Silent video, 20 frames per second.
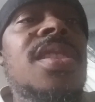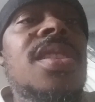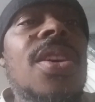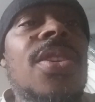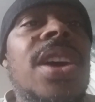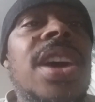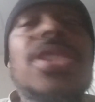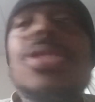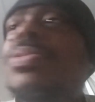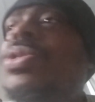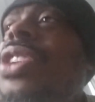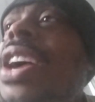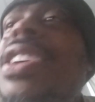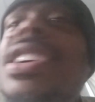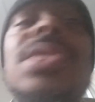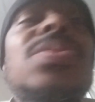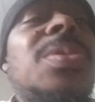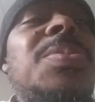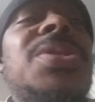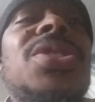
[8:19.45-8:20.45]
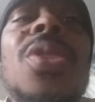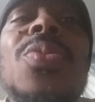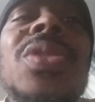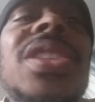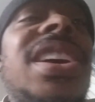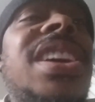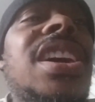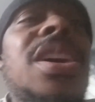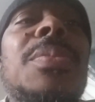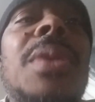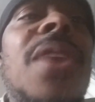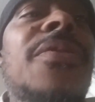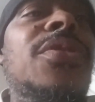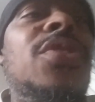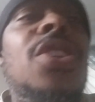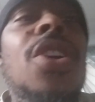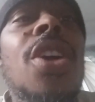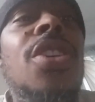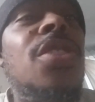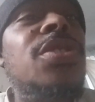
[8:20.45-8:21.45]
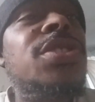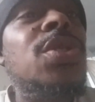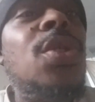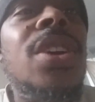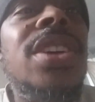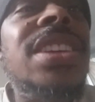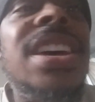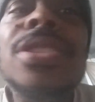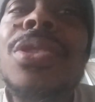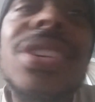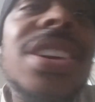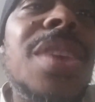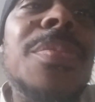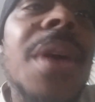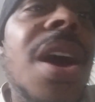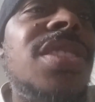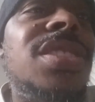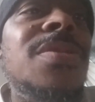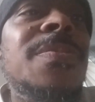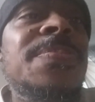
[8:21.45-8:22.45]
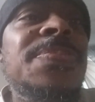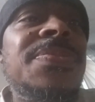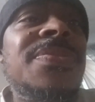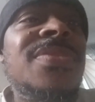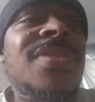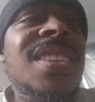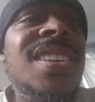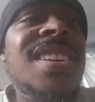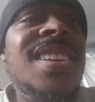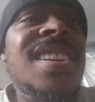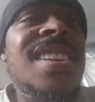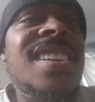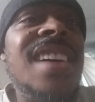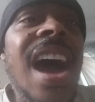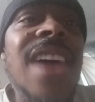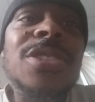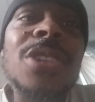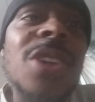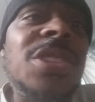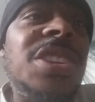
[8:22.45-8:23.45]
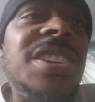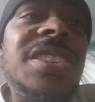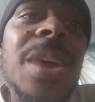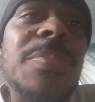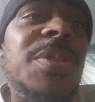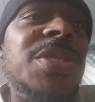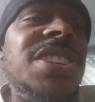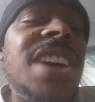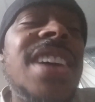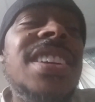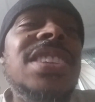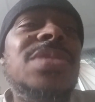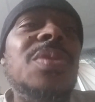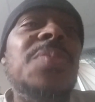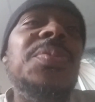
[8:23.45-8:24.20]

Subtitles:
Okay, them Chinese women don't really care about for Caucasoid. They don't care about them. I talked to a couple of Chinese